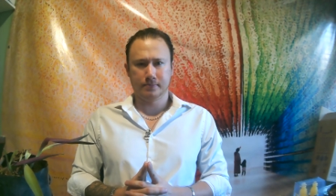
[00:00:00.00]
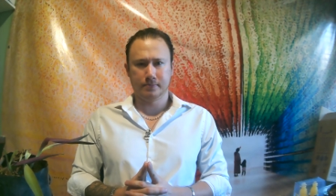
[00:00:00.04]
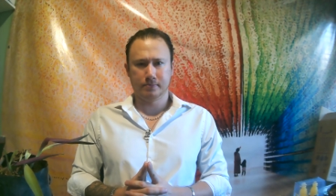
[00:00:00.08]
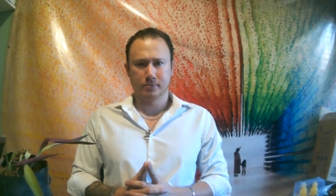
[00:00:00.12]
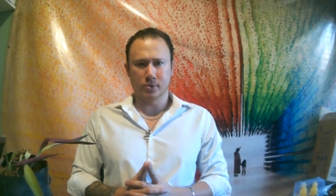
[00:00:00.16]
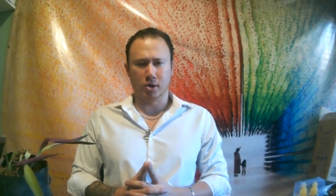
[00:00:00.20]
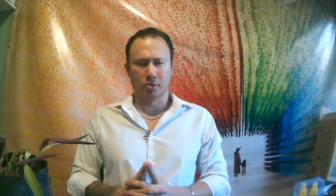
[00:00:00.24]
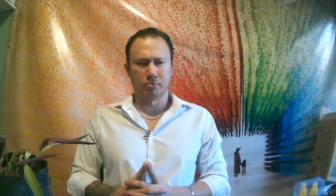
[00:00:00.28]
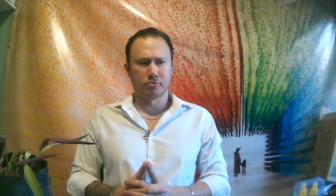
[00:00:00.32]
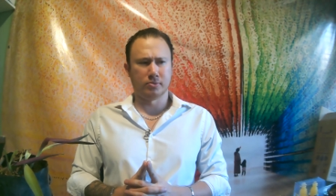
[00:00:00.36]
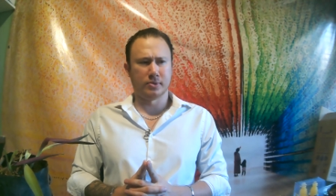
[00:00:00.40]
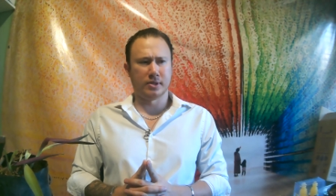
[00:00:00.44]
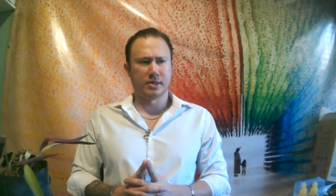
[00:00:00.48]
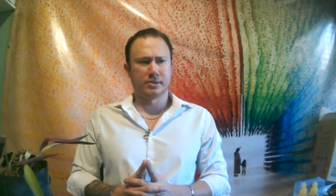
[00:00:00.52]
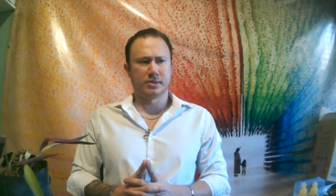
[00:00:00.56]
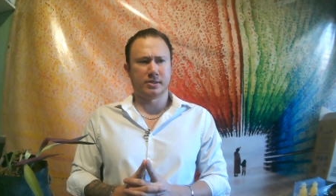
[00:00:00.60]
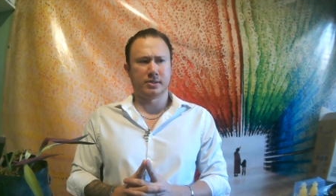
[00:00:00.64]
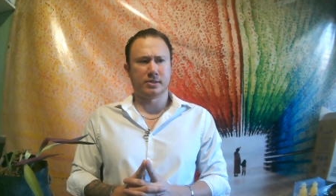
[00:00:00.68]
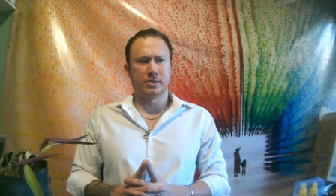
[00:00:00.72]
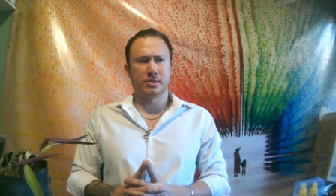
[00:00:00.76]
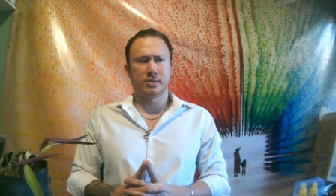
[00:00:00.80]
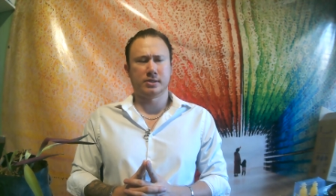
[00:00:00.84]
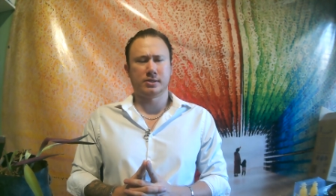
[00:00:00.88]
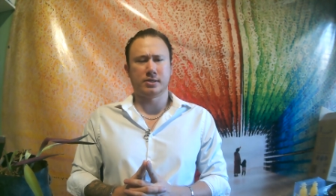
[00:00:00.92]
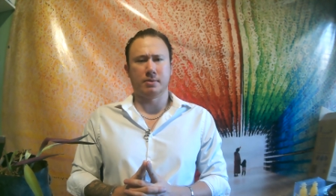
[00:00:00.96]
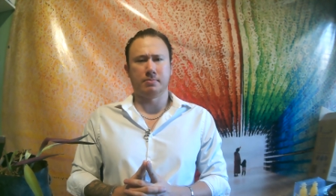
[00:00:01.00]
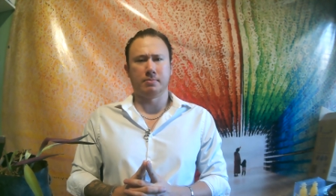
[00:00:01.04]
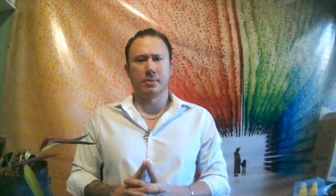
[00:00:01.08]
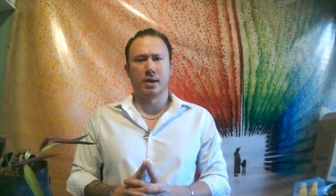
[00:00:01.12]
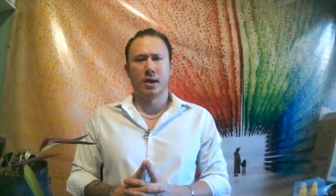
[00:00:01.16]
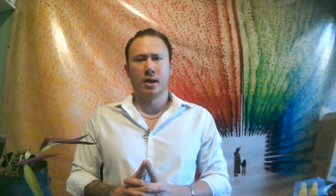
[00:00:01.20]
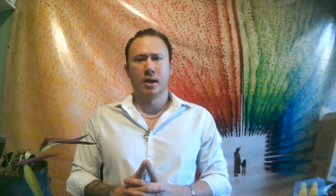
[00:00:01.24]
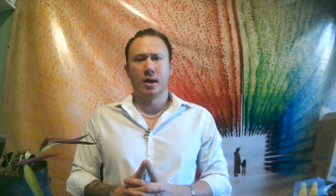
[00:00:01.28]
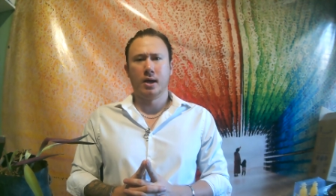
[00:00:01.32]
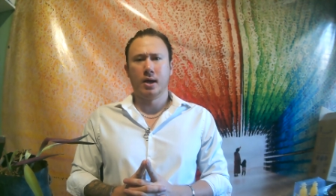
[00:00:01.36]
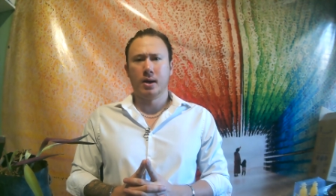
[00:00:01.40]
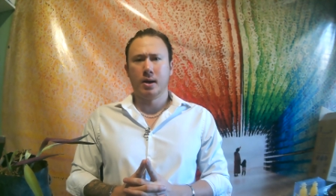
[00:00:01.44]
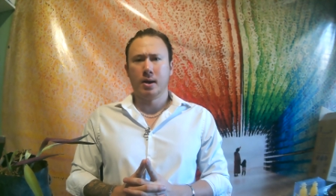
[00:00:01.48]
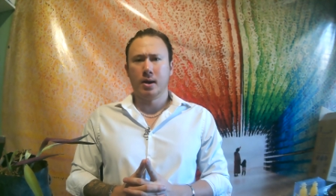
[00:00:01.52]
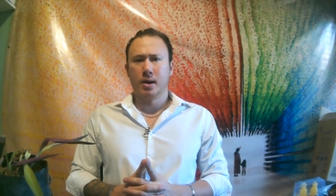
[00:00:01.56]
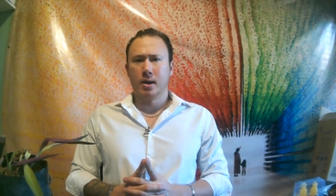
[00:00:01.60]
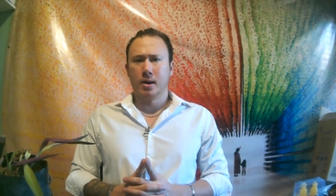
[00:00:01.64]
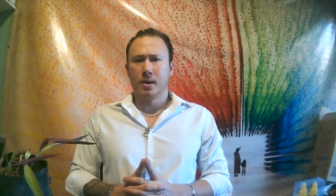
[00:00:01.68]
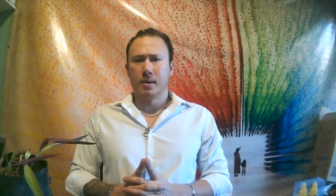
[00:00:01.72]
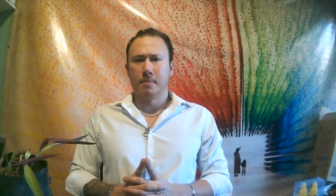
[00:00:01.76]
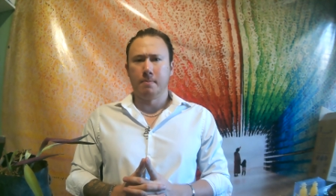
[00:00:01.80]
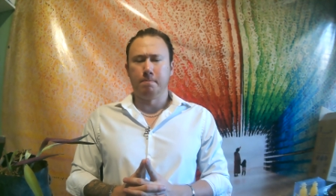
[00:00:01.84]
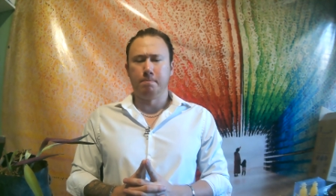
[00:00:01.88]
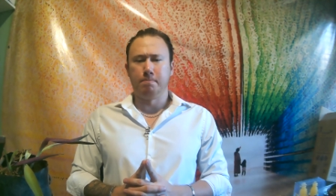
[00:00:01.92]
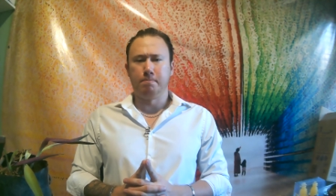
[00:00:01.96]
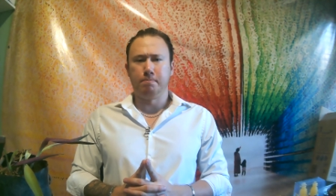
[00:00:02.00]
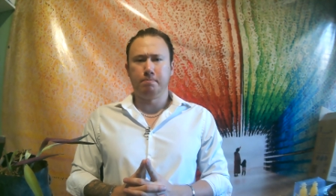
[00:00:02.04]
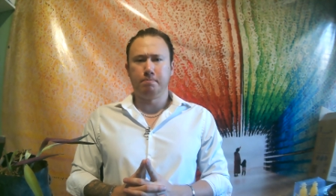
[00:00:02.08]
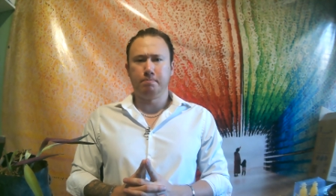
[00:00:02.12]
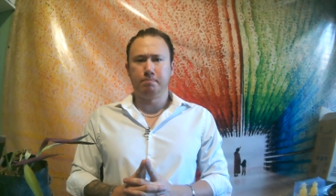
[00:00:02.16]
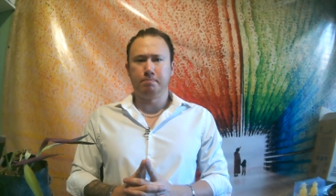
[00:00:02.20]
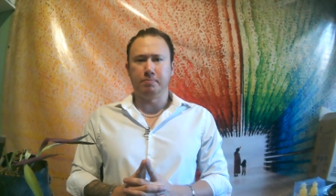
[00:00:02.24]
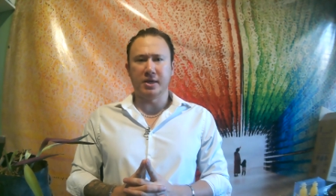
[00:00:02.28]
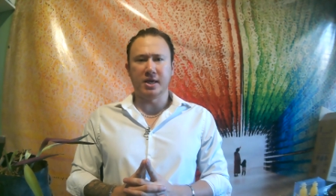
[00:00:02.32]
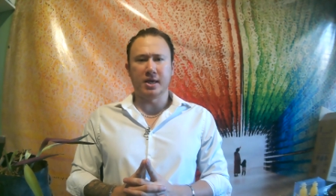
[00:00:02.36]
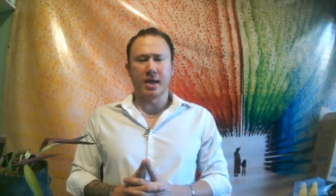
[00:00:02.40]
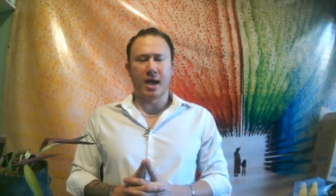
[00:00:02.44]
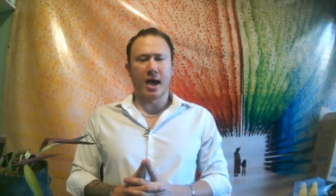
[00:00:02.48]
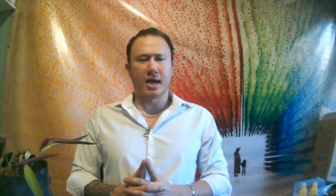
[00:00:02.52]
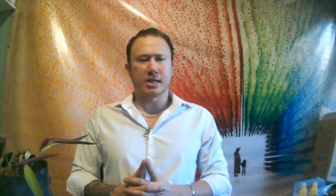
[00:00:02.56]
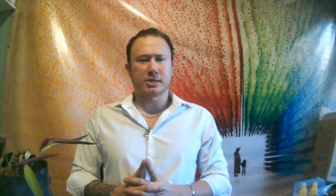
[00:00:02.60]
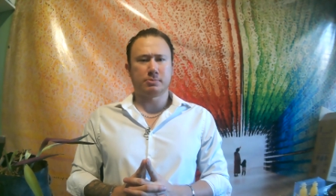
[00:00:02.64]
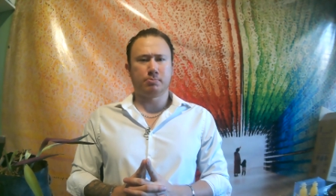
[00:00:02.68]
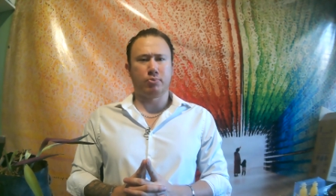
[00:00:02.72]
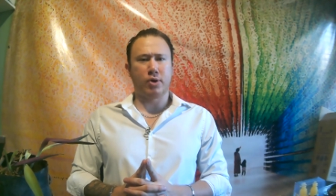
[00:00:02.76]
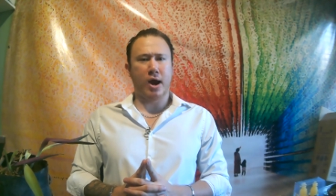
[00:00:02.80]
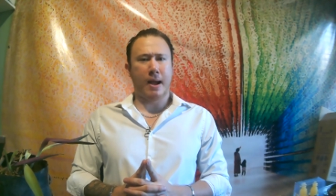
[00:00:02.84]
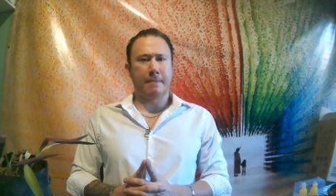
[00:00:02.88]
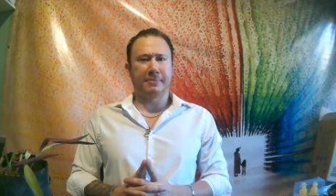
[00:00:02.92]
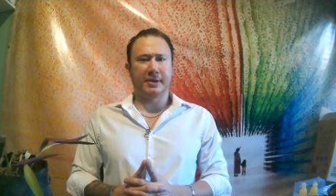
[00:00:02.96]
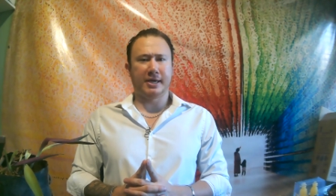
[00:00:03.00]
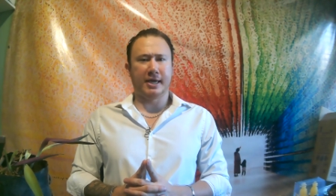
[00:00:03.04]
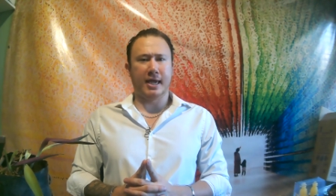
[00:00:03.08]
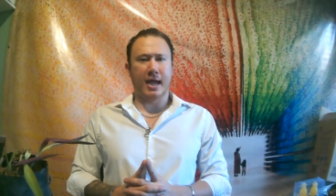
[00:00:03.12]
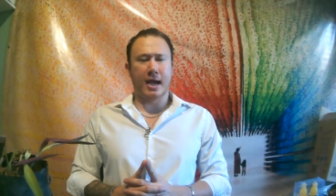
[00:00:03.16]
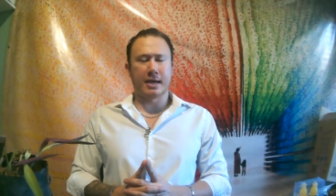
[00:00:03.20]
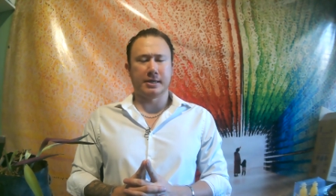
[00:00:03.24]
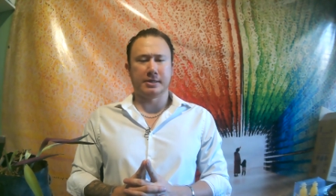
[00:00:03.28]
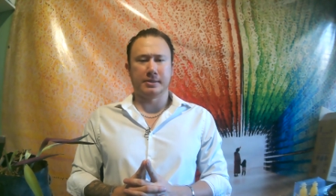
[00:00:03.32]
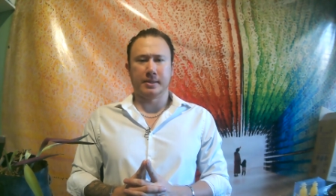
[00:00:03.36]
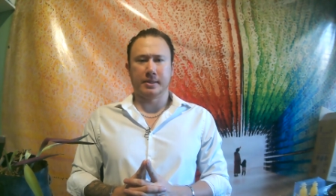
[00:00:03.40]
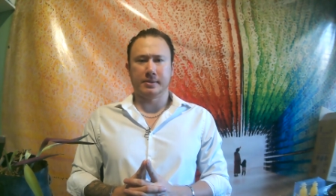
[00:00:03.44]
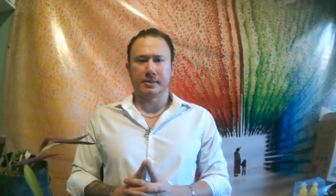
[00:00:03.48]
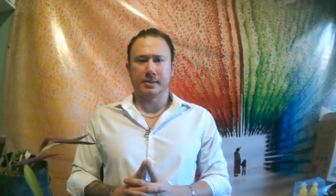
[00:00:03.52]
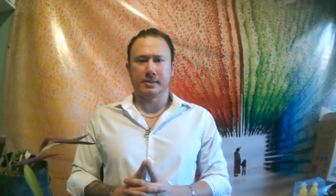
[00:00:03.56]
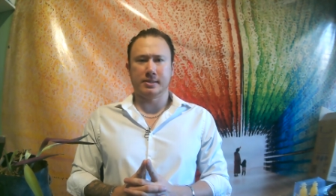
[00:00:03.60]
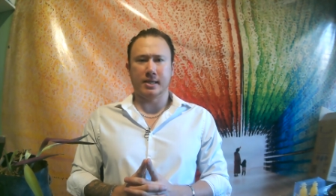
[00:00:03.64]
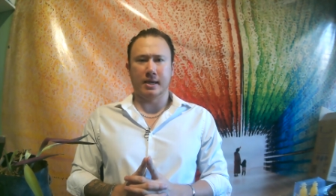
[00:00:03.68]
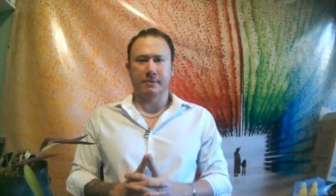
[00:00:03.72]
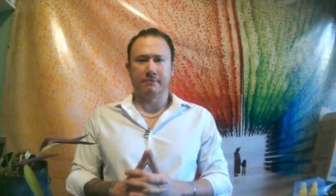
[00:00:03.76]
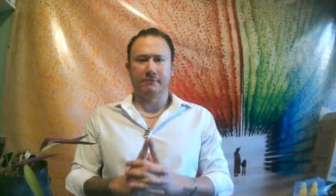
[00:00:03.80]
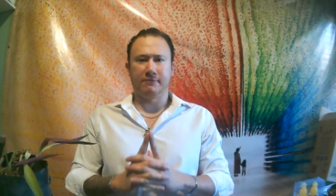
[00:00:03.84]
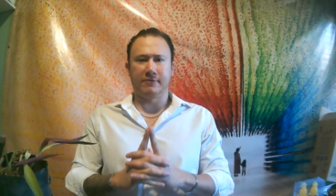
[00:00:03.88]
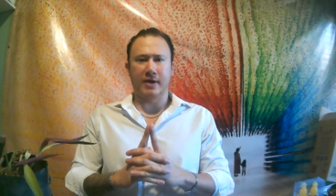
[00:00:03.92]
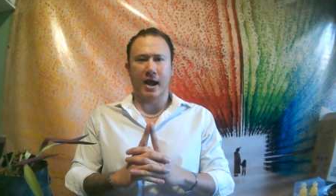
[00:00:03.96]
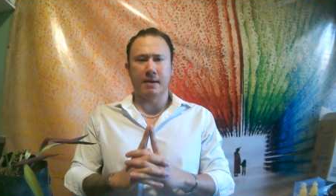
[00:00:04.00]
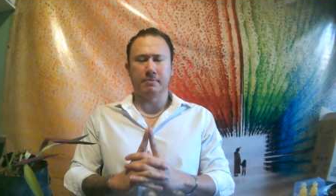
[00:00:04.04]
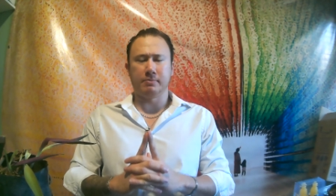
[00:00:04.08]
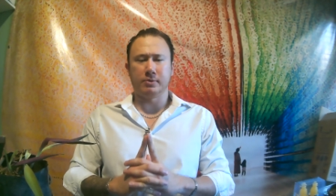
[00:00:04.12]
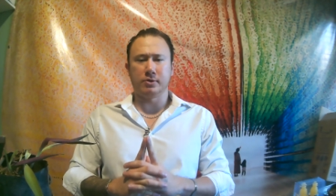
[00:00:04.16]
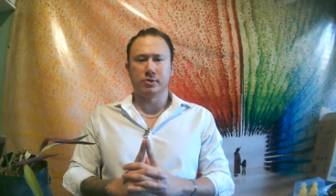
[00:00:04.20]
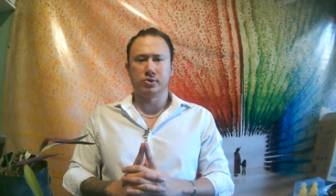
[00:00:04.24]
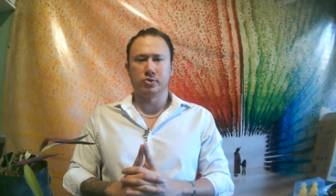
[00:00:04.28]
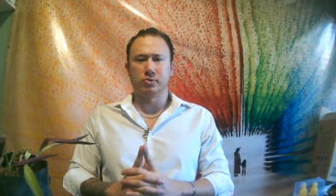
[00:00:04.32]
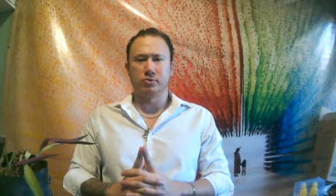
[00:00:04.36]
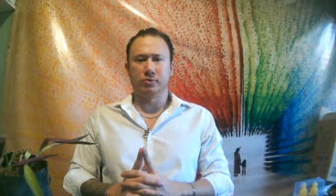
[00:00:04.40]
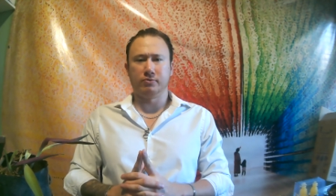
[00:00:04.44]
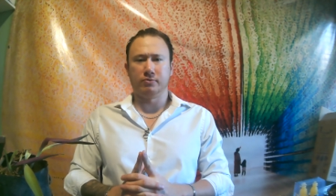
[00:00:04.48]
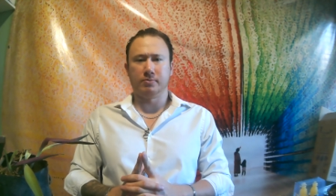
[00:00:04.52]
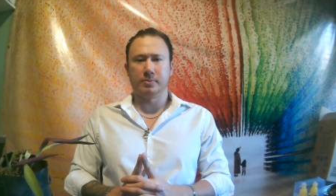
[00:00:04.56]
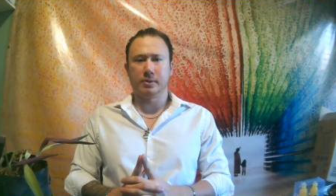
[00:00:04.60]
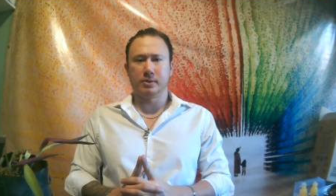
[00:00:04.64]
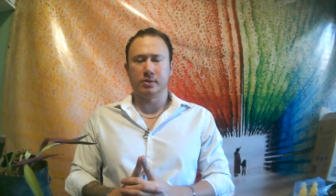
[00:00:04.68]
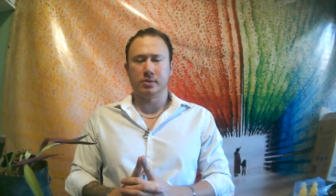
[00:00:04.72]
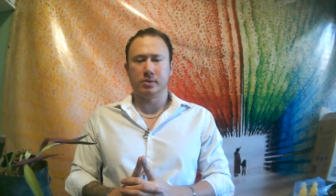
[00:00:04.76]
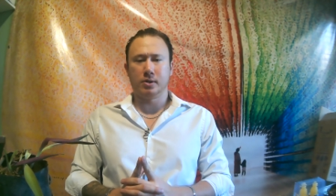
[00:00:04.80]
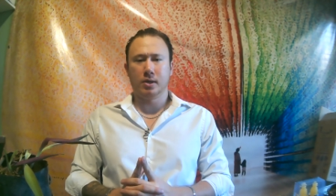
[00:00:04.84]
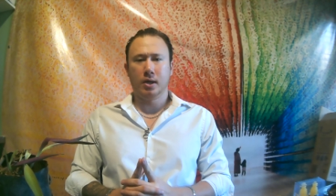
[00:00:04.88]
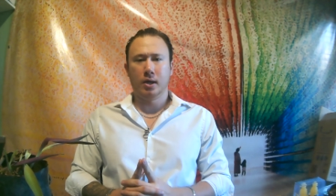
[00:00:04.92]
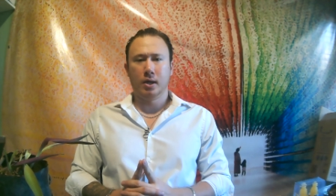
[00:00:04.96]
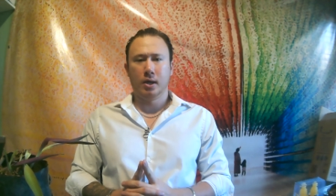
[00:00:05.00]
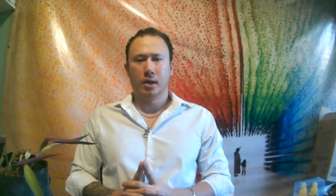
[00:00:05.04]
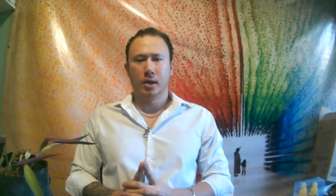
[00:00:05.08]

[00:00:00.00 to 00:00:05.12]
Don't listen to some B S propaganda of the same families who have been